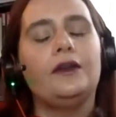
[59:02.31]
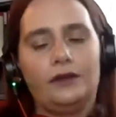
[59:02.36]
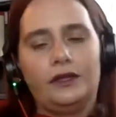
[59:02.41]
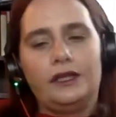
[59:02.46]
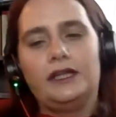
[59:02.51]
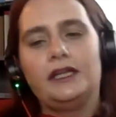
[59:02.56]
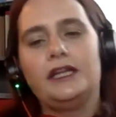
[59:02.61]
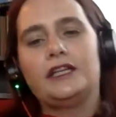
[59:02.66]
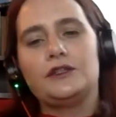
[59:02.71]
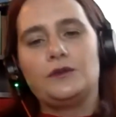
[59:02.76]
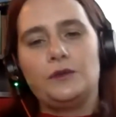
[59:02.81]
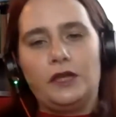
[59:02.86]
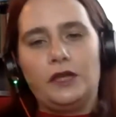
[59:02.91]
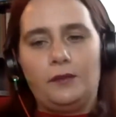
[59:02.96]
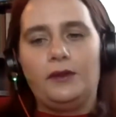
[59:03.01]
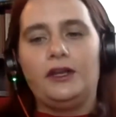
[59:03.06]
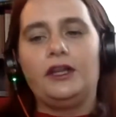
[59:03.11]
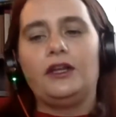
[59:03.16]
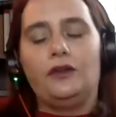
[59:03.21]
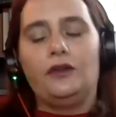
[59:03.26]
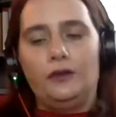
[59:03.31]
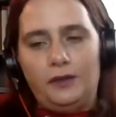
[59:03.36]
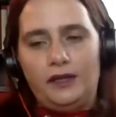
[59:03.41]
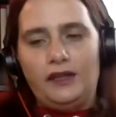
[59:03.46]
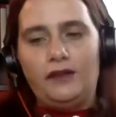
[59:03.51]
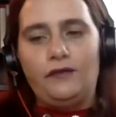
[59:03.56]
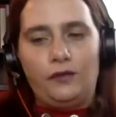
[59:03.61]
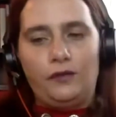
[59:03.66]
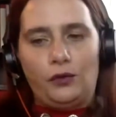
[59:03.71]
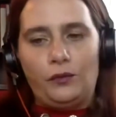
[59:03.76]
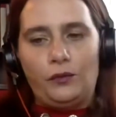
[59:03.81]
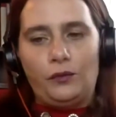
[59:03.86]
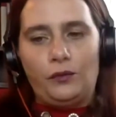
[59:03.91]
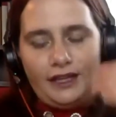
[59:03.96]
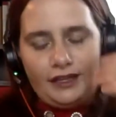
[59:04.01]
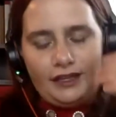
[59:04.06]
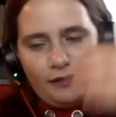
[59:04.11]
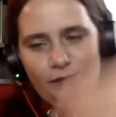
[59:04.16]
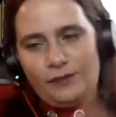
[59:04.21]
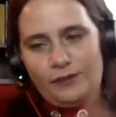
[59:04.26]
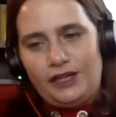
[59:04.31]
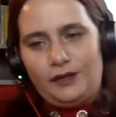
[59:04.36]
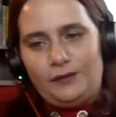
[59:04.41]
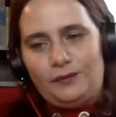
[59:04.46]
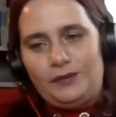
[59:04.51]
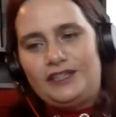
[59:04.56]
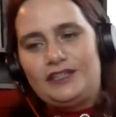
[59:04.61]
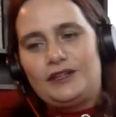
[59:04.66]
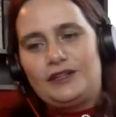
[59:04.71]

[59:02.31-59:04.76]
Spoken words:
early next week, but it could be a full week. It might not be